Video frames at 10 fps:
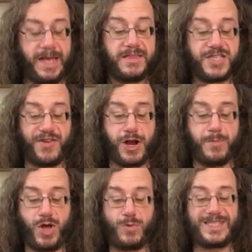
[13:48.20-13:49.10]
This
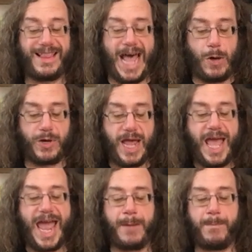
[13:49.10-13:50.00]
fireball was loud,
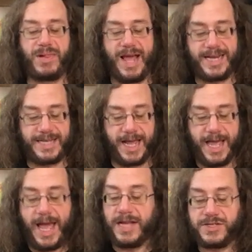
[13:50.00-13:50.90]
and blinding,
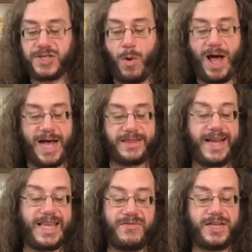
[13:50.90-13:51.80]
and so hot
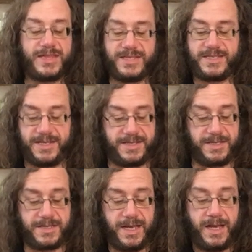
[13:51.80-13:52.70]
that even at this
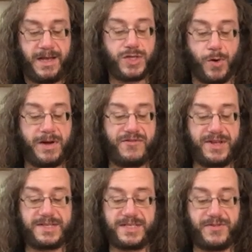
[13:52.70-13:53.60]
distance, Torin
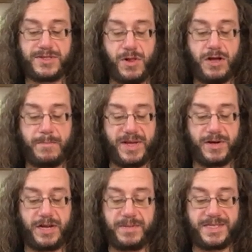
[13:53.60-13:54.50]
felt as if his long
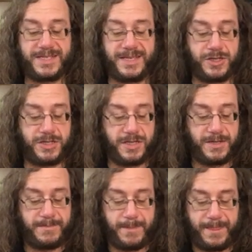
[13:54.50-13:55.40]
beard had been singed.
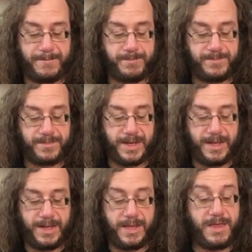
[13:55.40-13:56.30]

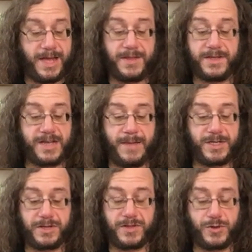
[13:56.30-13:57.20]
Then, in the time
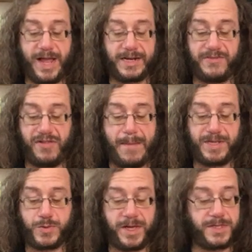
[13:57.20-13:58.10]
it took the dragon to flap
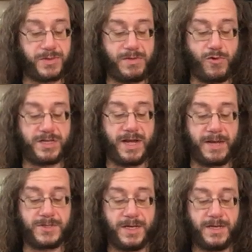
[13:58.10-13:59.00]
its wings three more
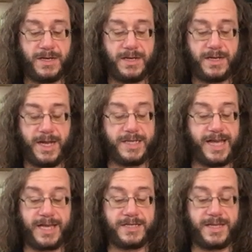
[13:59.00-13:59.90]
times, it had
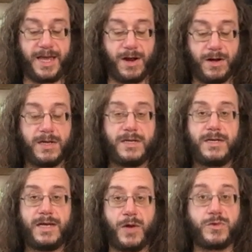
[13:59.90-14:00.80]
taken to the air
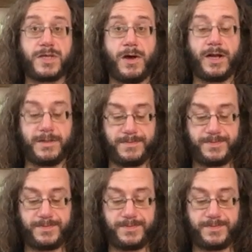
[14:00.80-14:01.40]
and was gone,